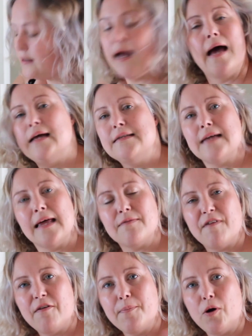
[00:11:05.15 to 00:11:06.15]
and at the
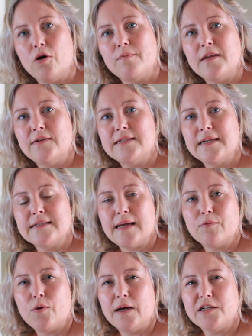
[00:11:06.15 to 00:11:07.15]
very bottom there is an
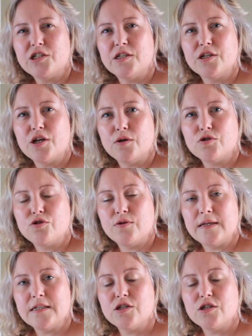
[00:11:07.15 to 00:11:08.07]
exam question that goes through this.